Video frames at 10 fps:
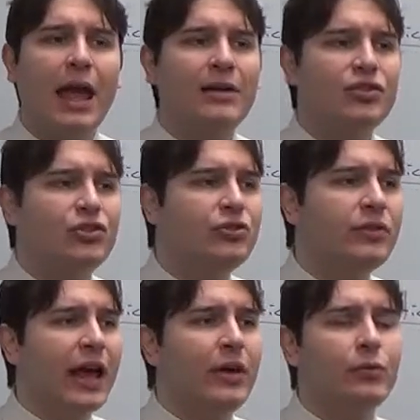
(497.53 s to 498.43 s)
and to do
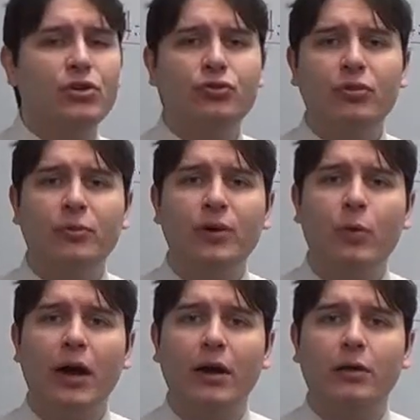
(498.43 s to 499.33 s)
that we usually
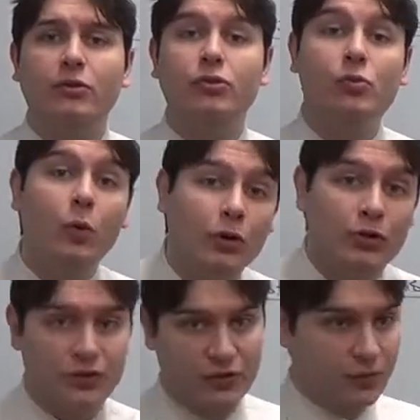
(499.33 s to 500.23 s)
require new
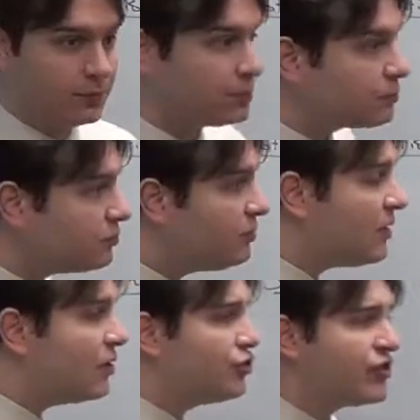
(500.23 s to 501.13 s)
words.
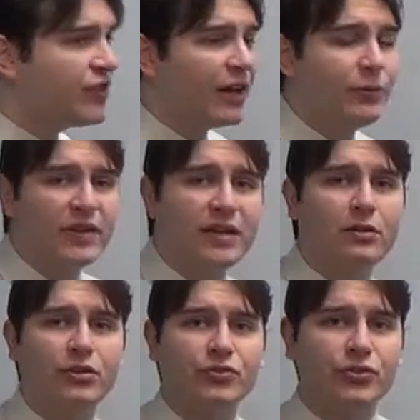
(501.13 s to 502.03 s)
Just like with
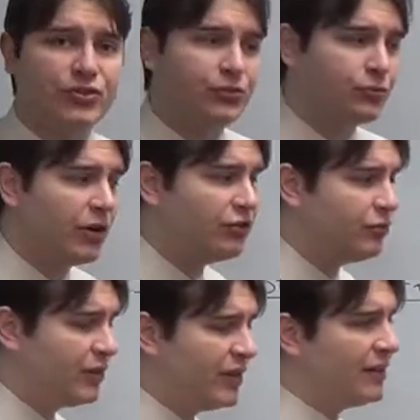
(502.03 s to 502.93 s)
English versus
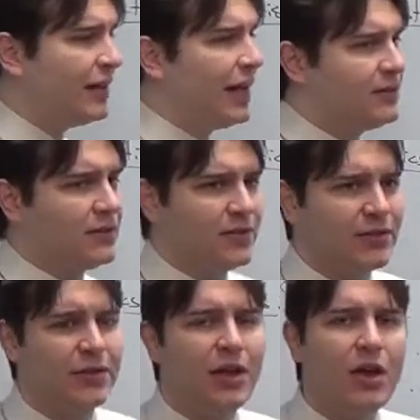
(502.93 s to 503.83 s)
Russian with the
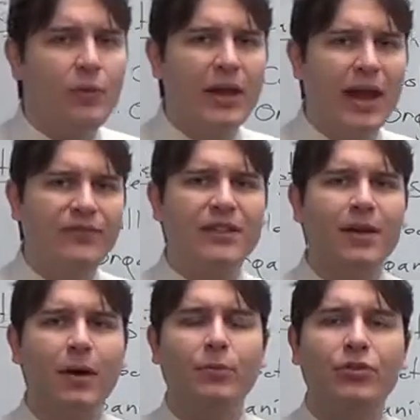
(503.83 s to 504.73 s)
classes. We have to
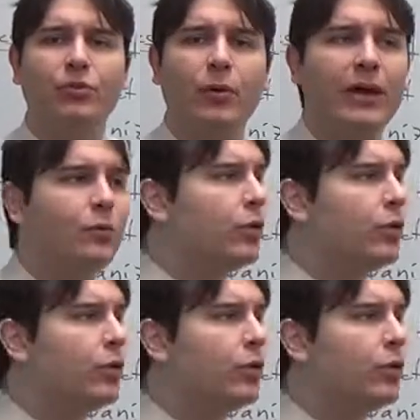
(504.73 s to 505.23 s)
come up with the right